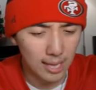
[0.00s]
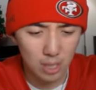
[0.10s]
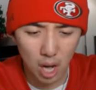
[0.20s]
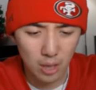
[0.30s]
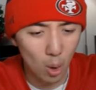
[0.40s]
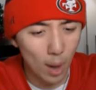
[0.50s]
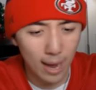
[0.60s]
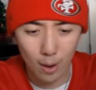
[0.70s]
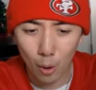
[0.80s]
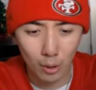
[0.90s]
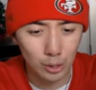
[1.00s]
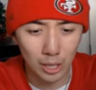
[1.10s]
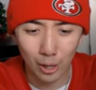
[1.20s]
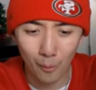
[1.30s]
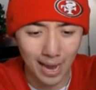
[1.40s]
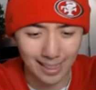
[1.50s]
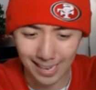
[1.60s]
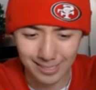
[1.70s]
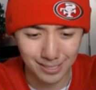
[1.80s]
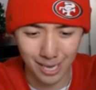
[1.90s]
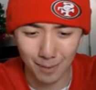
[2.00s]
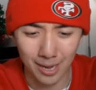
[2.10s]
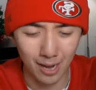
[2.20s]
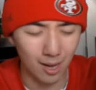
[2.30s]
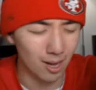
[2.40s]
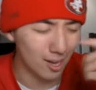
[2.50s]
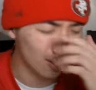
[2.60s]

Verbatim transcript: It's on the way. Order's on the way, ladies and gentlemen. Oh.